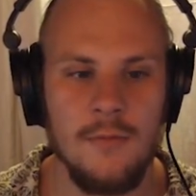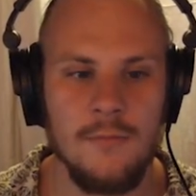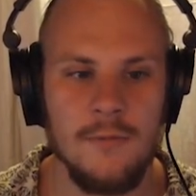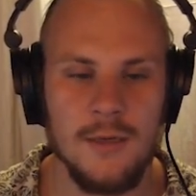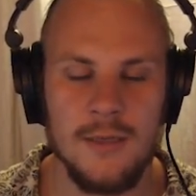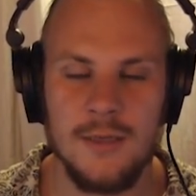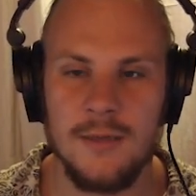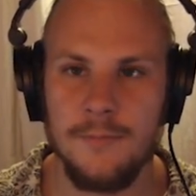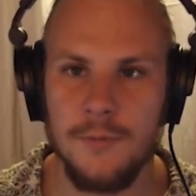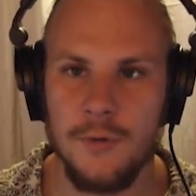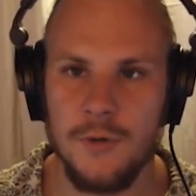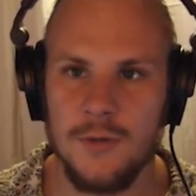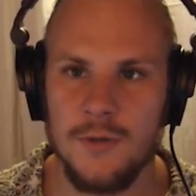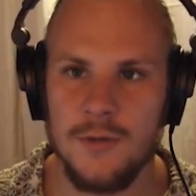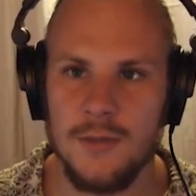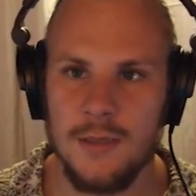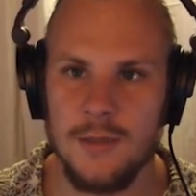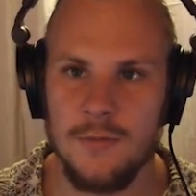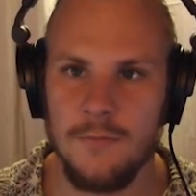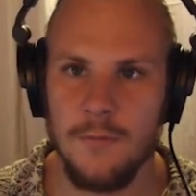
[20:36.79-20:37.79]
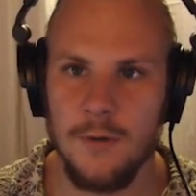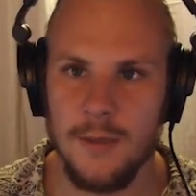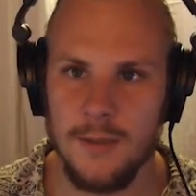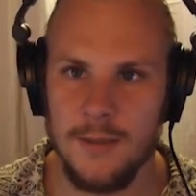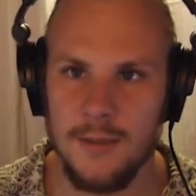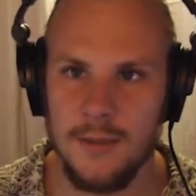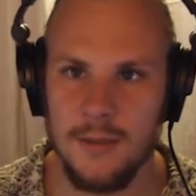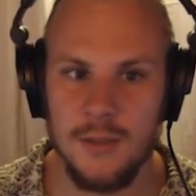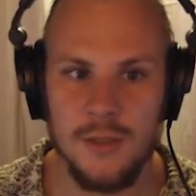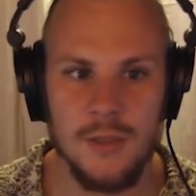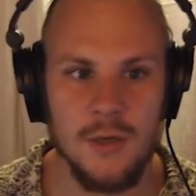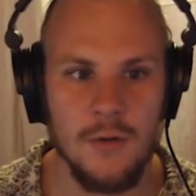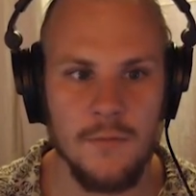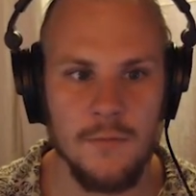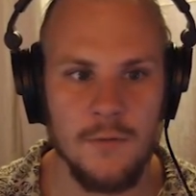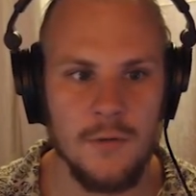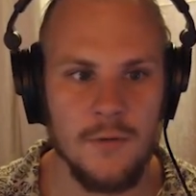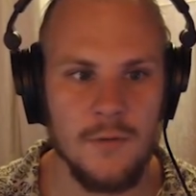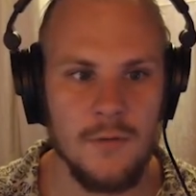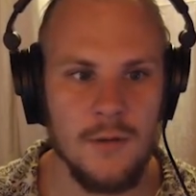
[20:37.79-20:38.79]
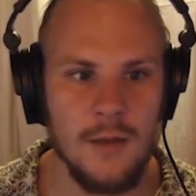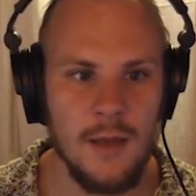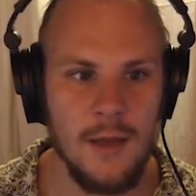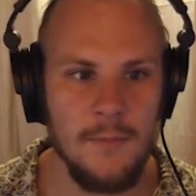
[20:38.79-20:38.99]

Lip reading: What is important is what he discovered.